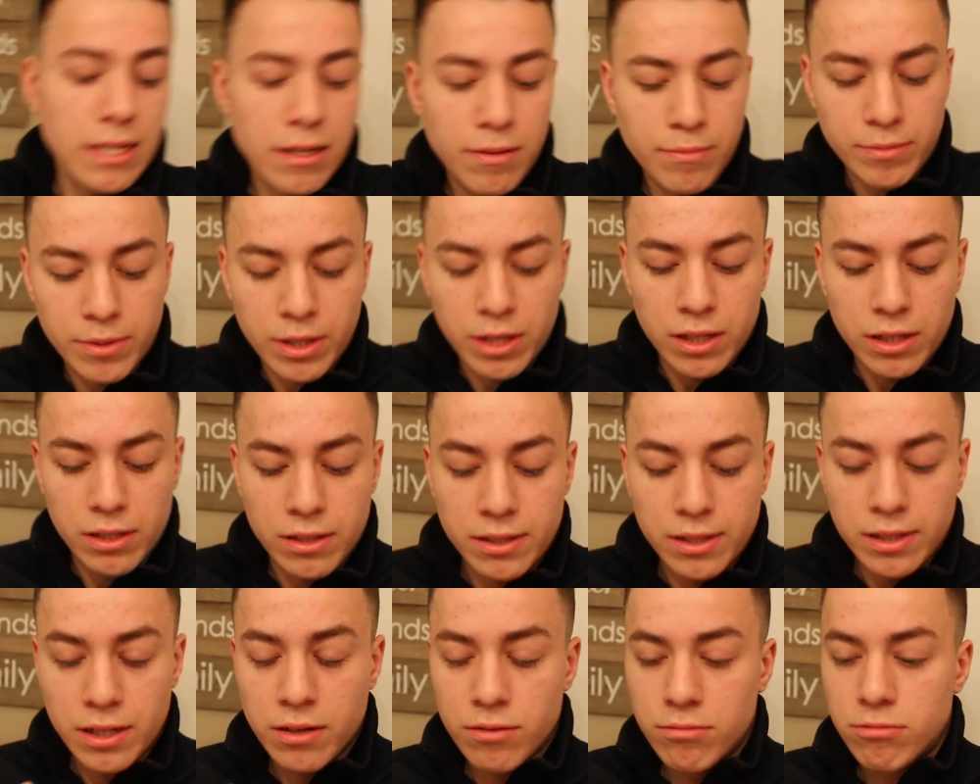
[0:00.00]
I'm gonna
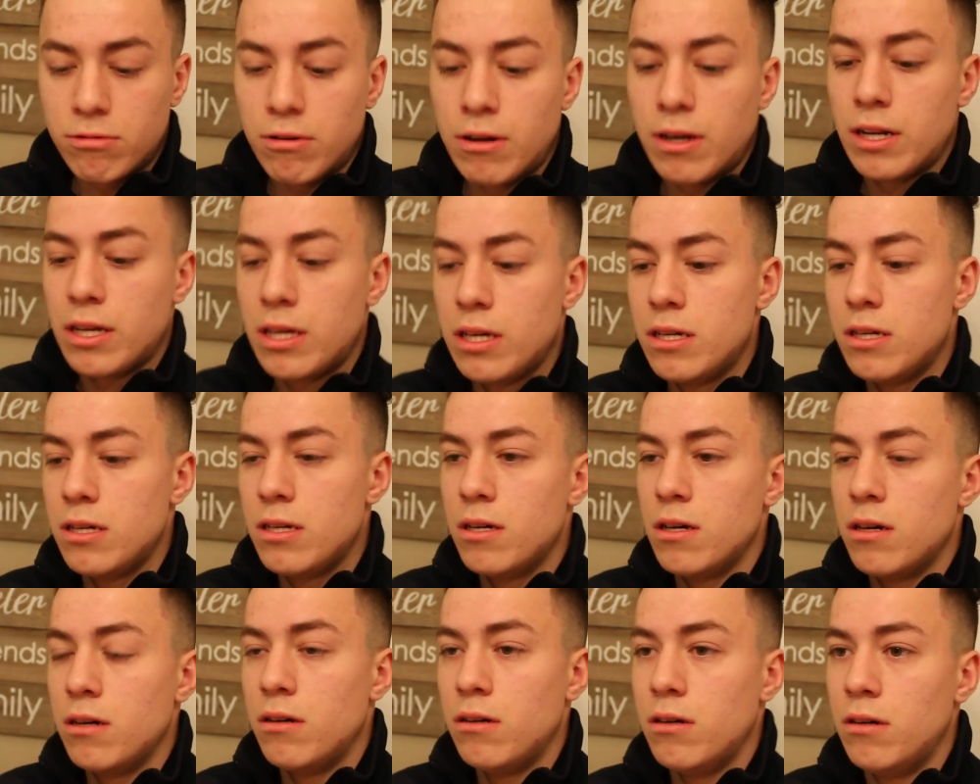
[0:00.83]
get
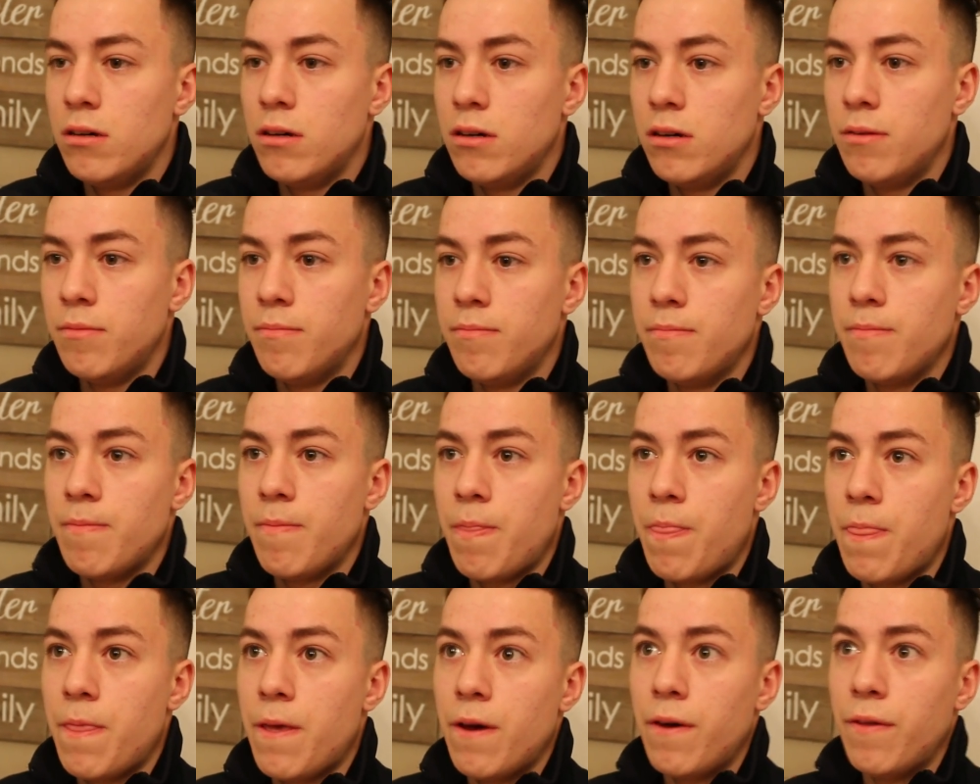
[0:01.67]
ready, um,
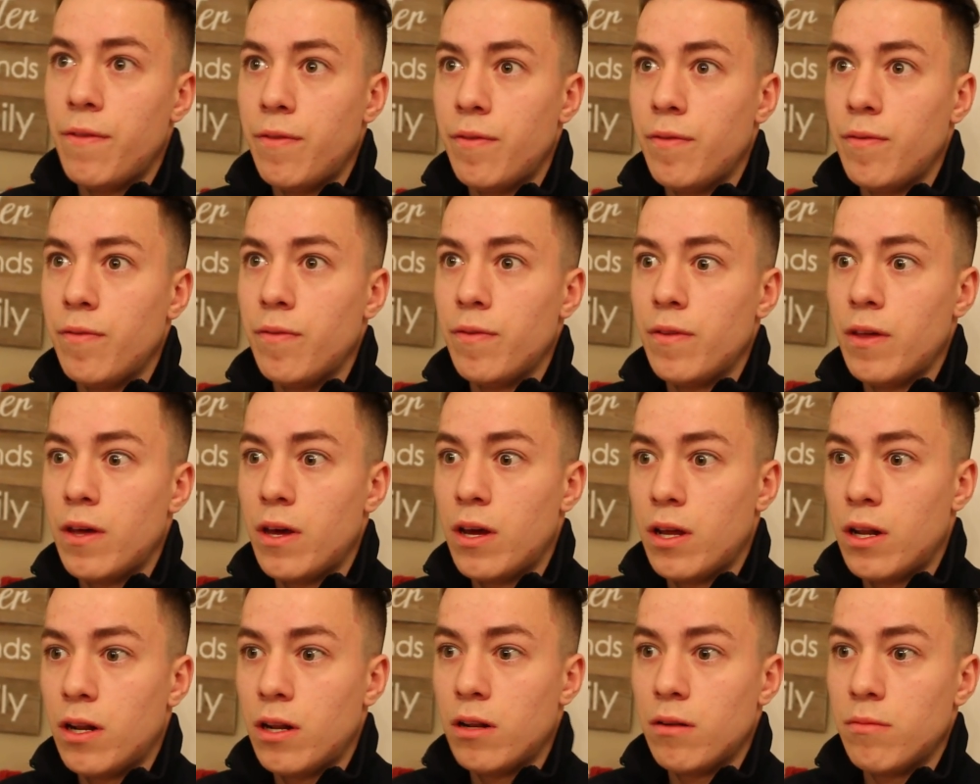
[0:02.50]
and
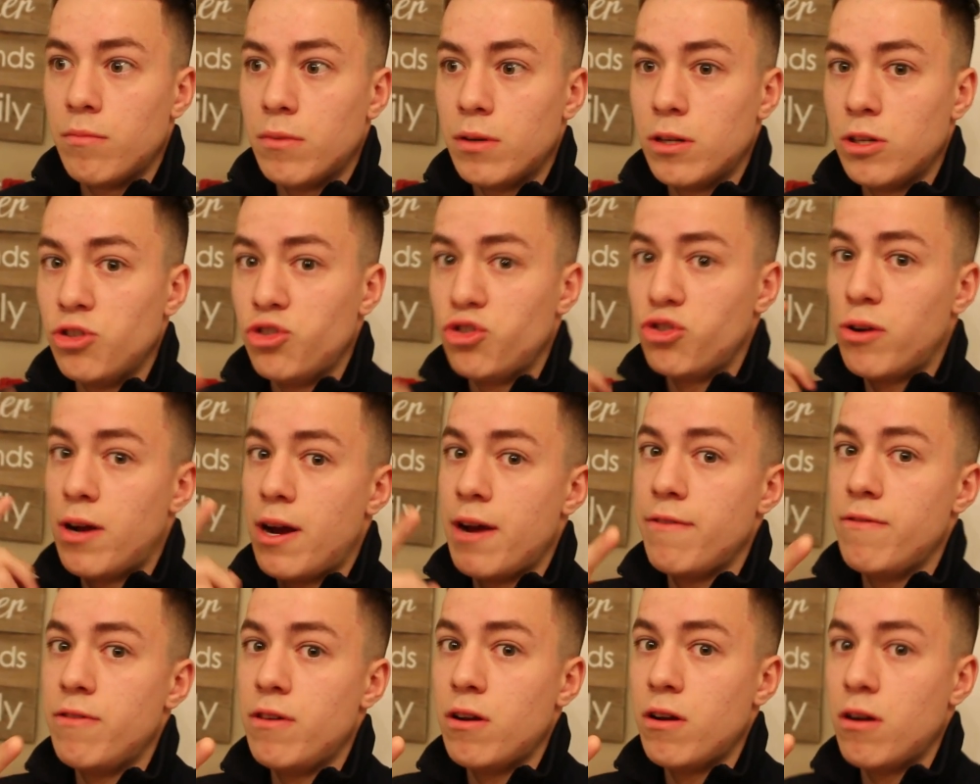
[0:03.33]
then I'm gonna
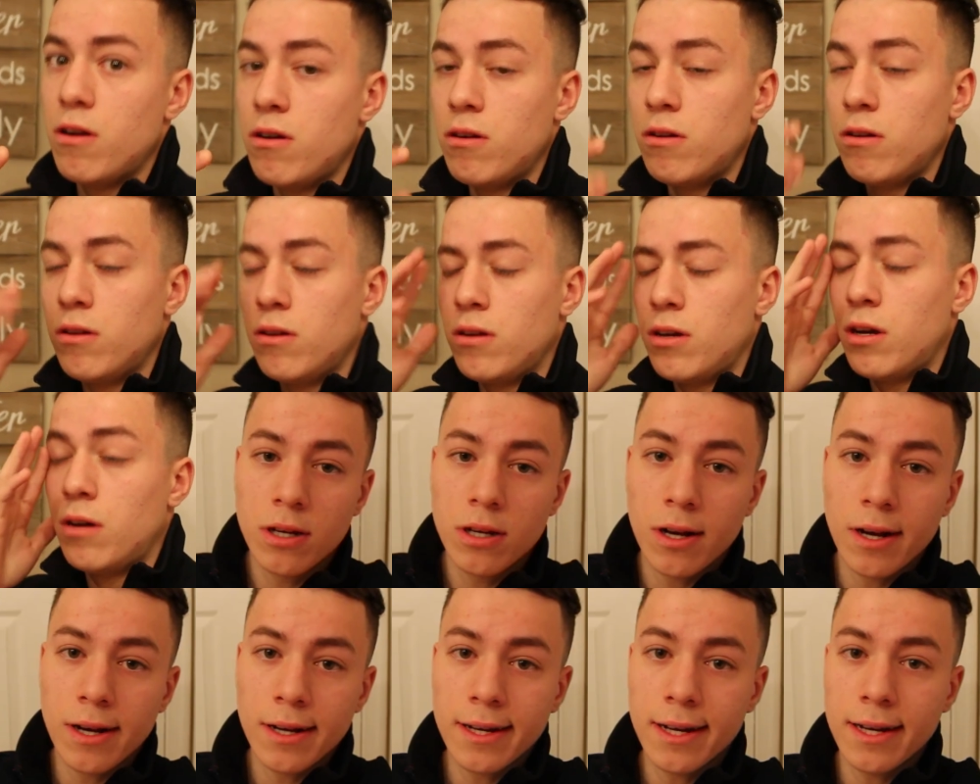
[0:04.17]
drive there.
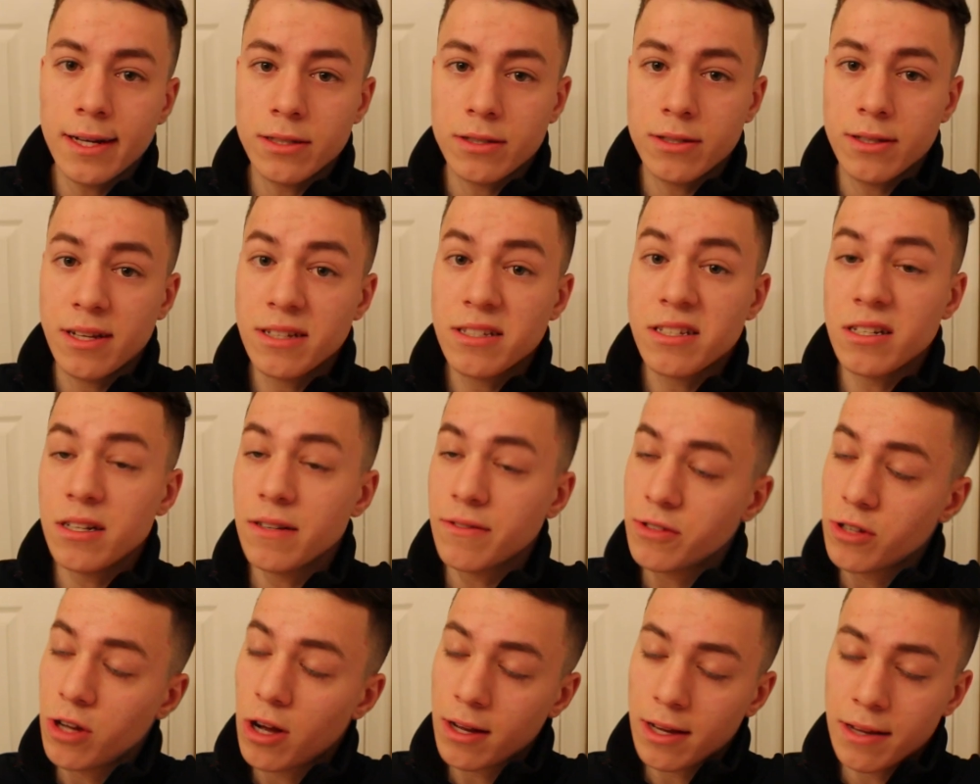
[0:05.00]
Alright guys, so that's
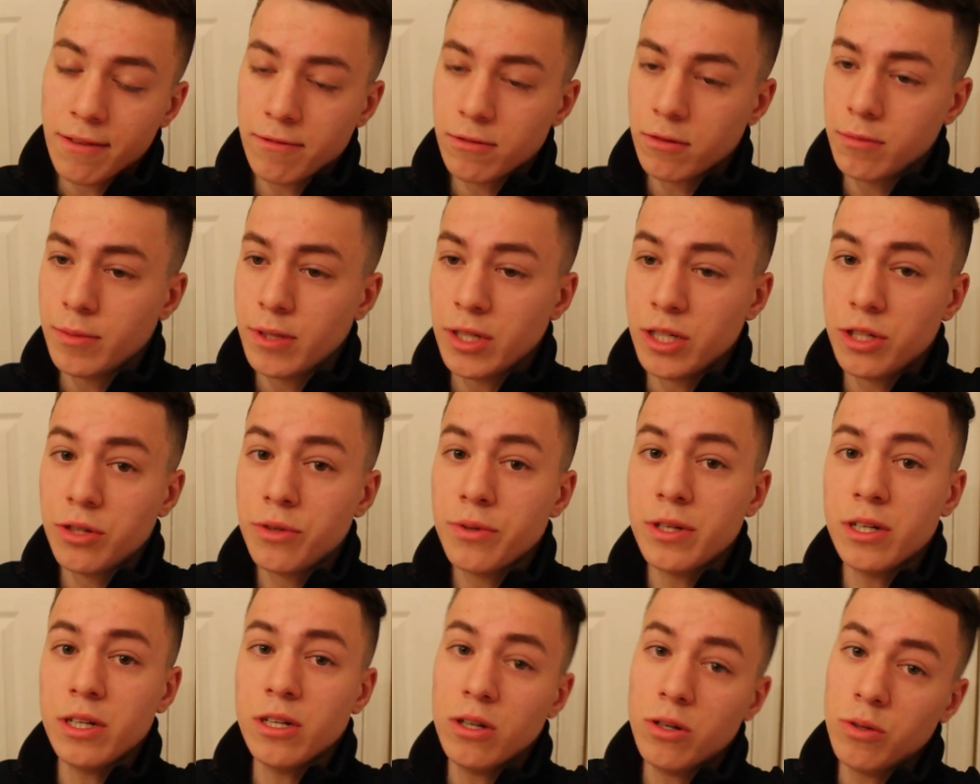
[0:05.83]
enough talking for me. You
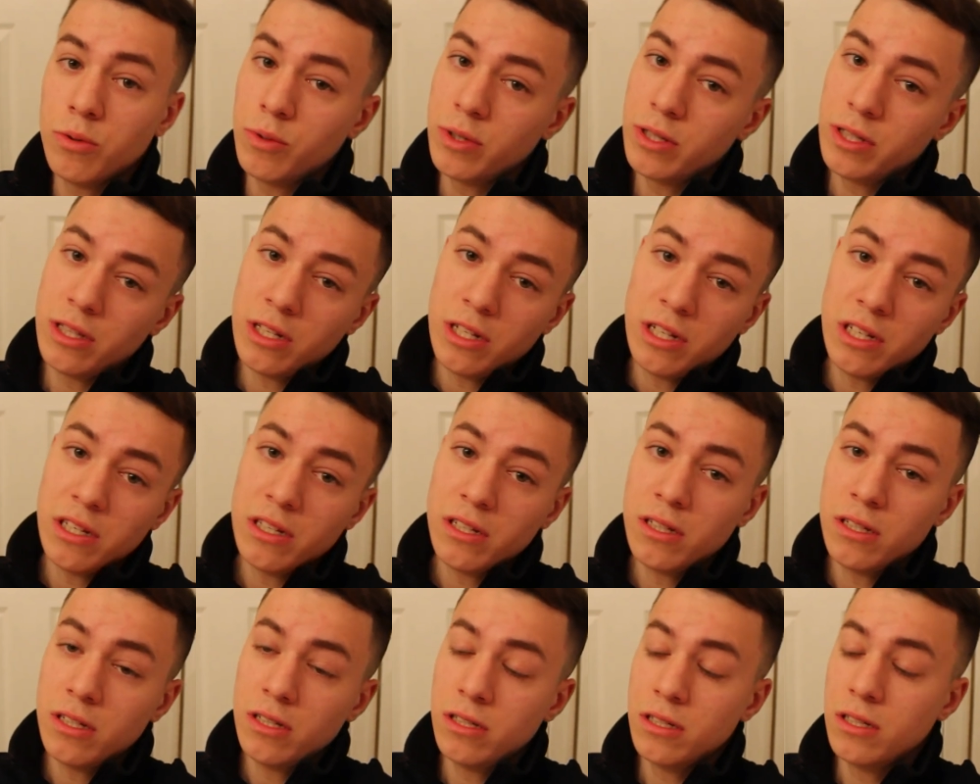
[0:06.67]
already know what the
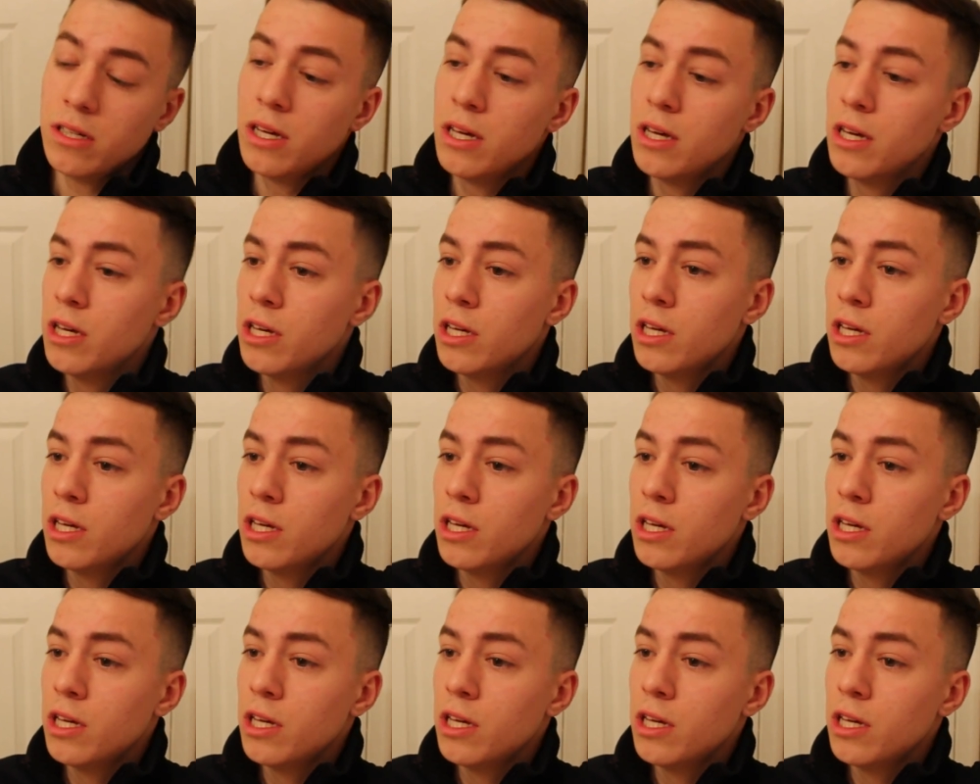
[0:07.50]
deal is.